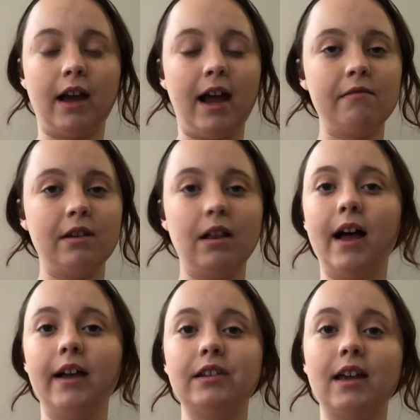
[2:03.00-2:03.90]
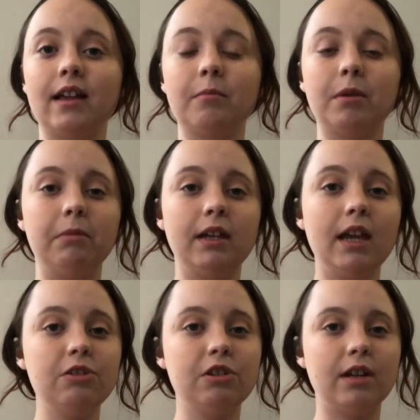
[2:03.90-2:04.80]
I realized that the
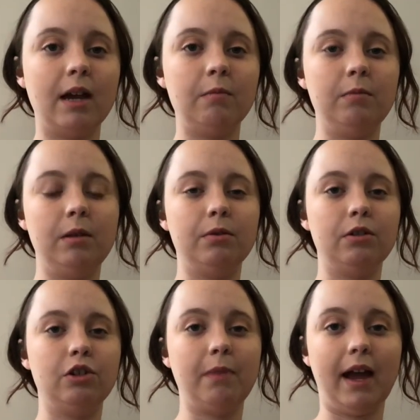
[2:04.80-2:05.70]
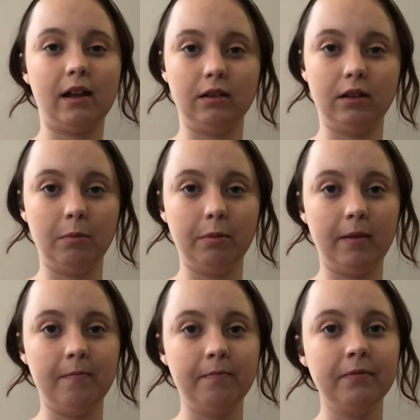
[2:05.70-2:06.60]
publication time would be pushed back a little bit,
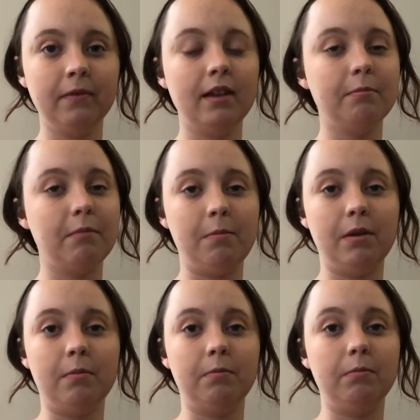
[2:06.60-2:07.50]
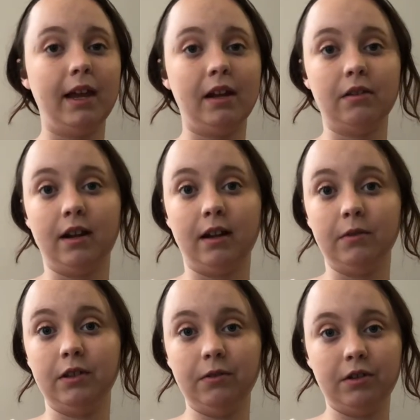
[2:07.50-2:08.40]
maybe later than I
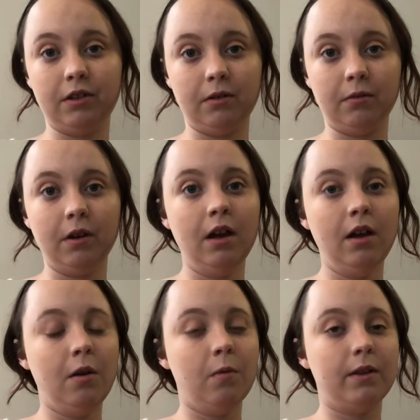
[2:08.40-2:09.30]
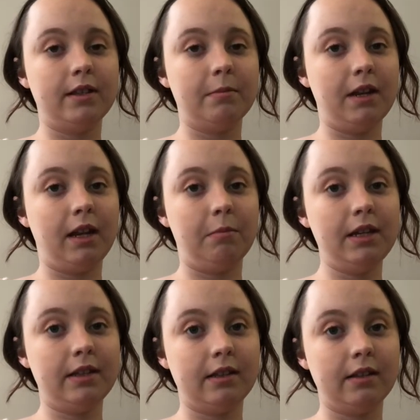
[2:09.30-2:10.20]
was used to when submitting
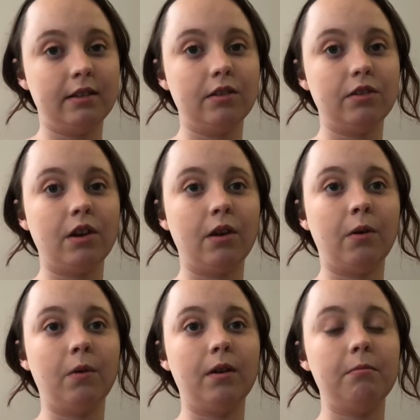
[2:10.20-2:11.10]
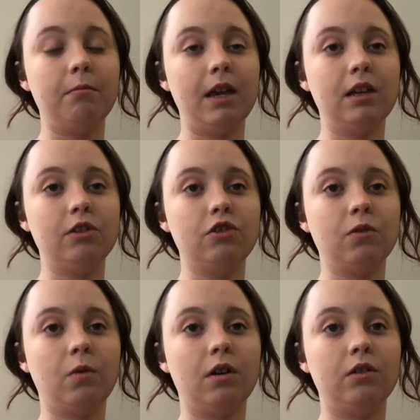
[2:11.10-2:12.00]
pieces. So making
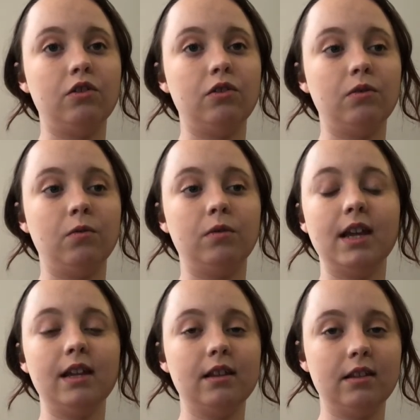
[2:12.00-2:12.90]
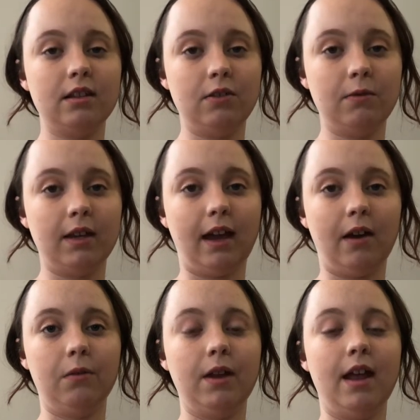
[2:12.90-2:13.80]
sure to take this into
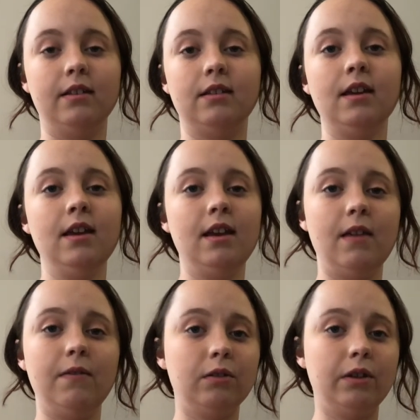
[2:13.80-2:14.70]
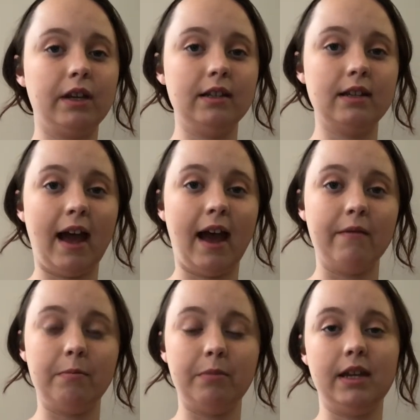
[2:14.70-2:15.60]
account, and if you're looking to have
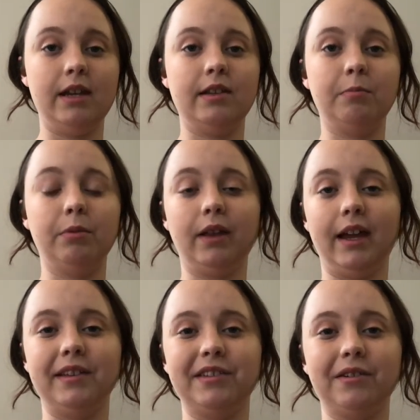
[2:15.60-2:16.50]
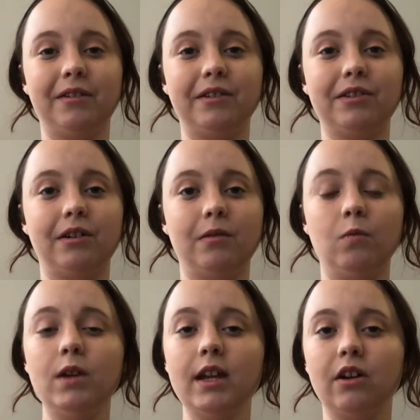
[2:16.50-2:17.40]
a piece placed on a certain
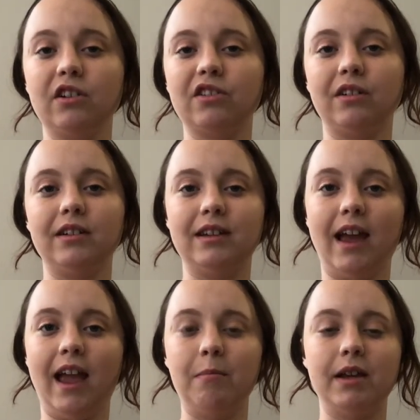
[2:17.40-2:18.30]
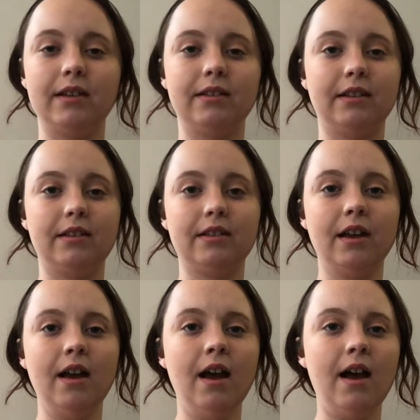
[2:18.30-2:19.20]
week or certain day because it's
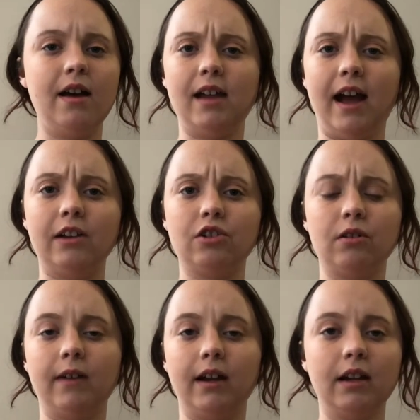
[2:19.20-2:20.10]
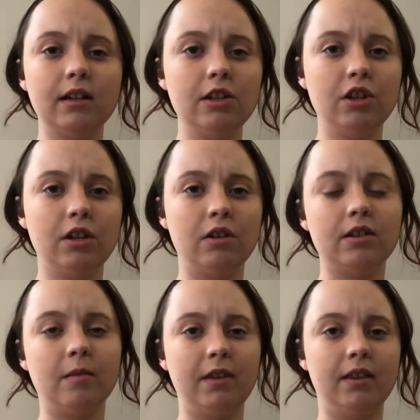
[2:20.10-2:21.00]
a national recognition or
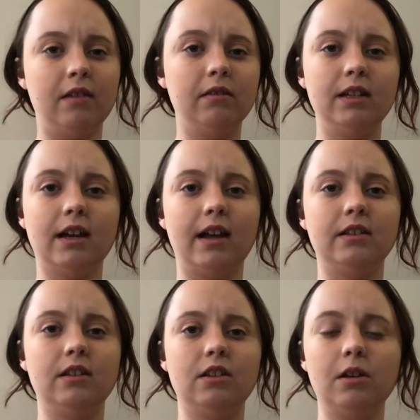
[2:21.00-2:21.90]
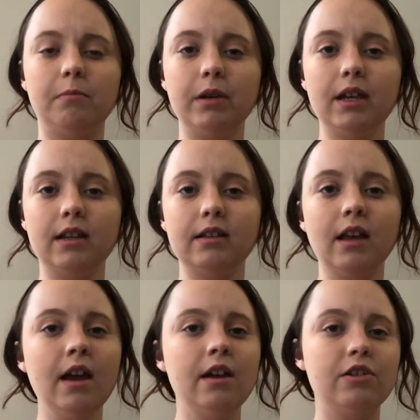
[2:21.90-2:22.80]
something that really ties into your piece,
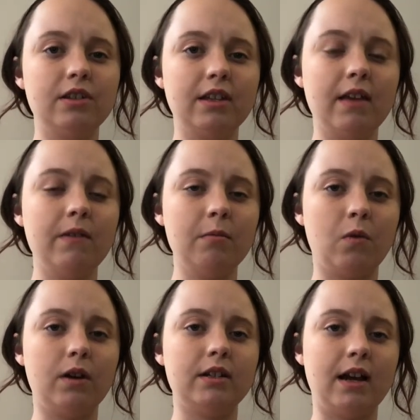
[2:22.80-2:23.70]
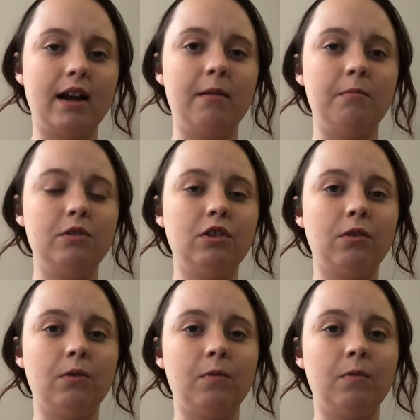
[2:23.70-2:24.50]
just giving more time to